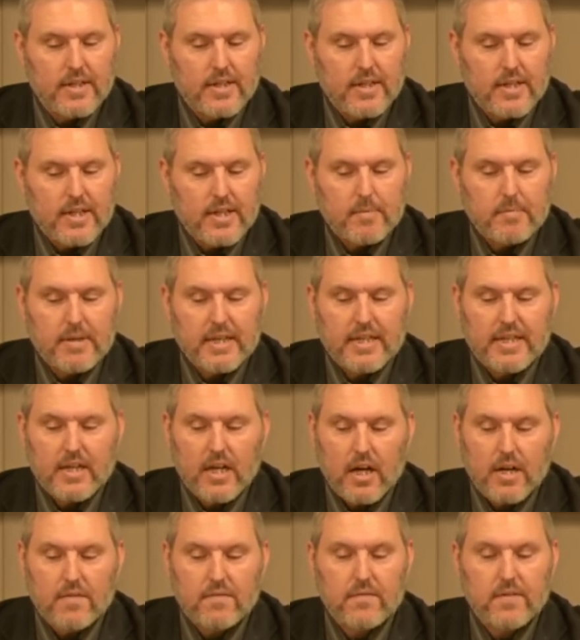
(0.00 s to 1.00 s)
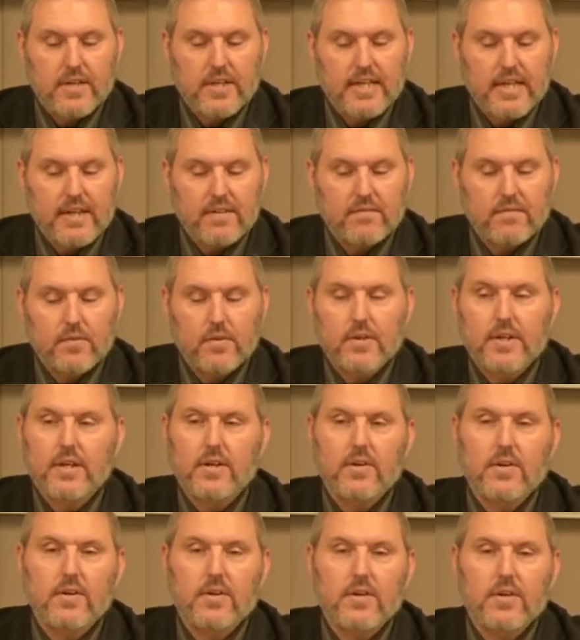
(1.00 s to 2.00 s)
he being not a forgetful
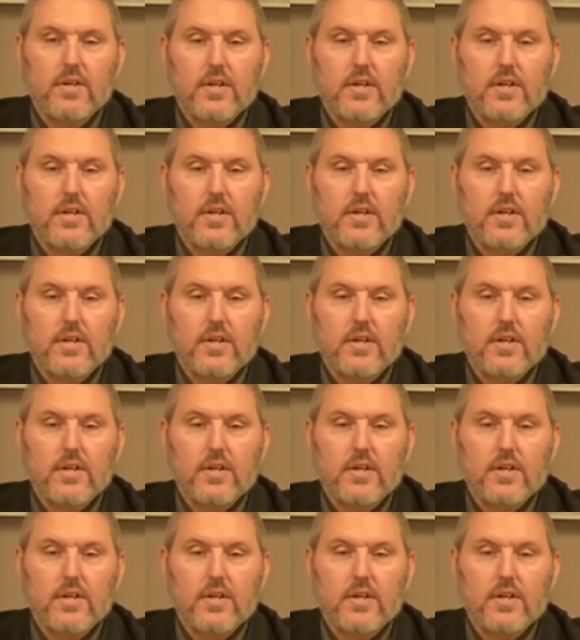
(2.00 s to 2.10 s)
hearer.